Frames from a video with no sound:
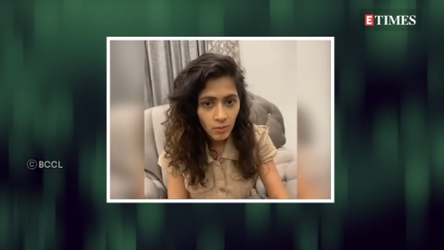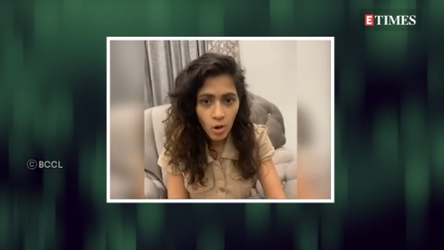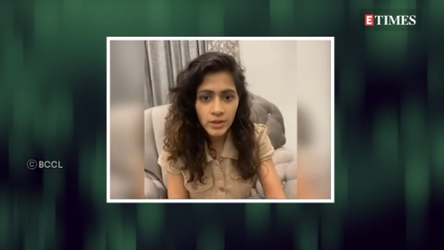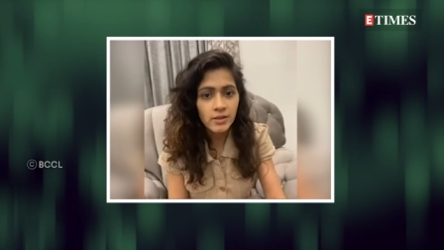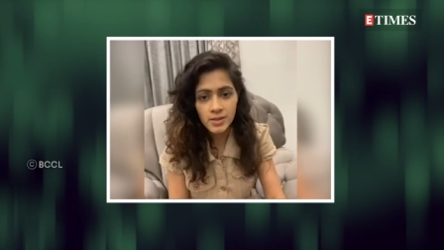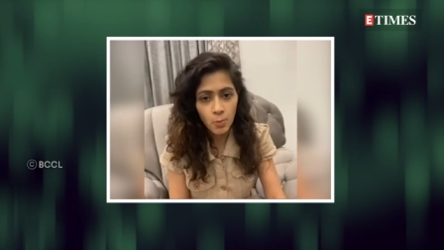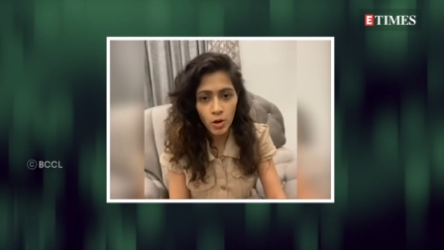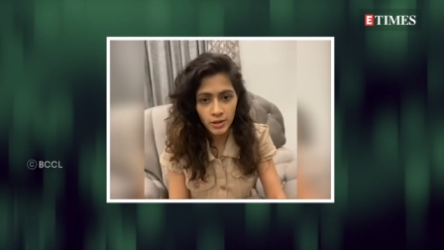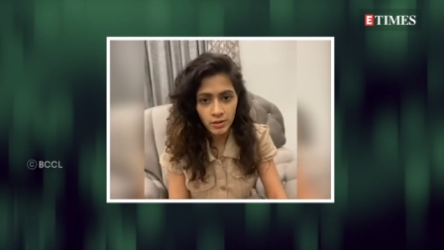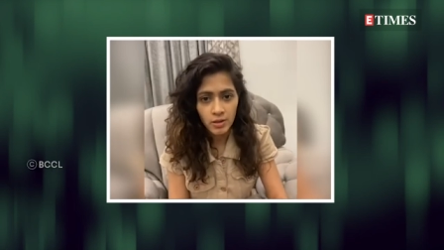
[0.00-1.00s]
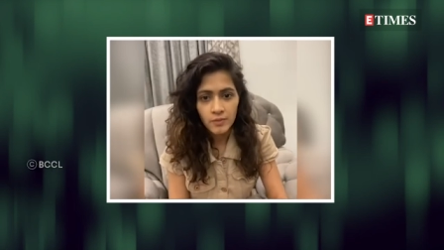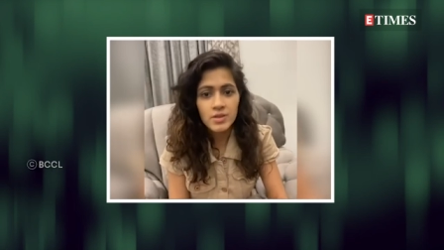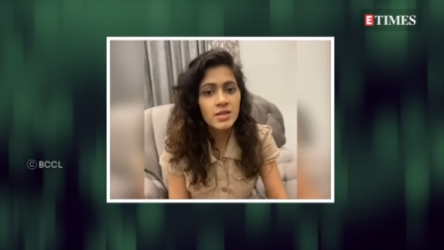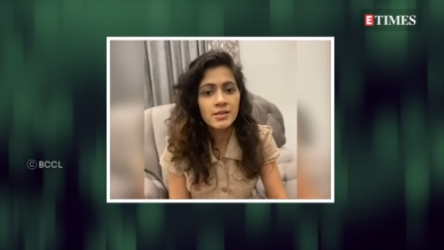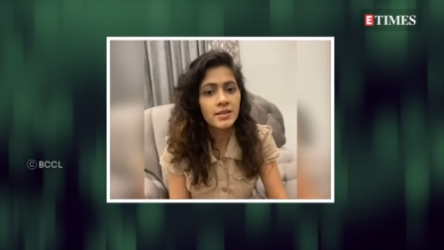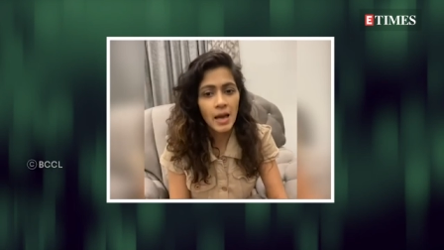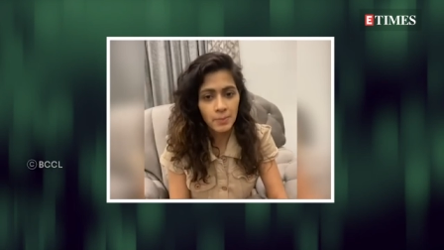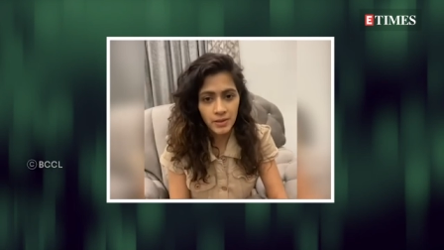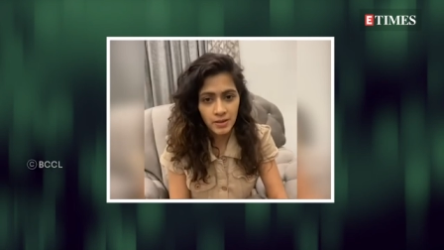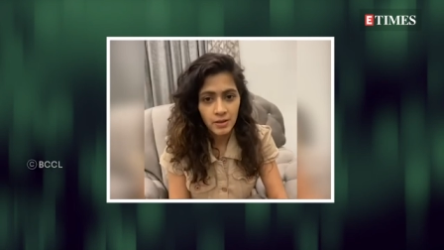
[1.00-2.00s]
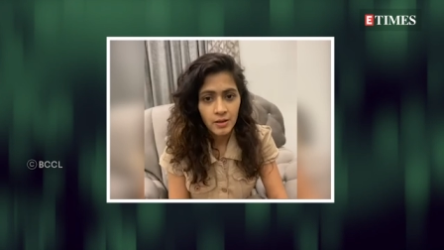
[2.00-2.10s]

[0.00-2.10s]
on the spot, which doesn't happen.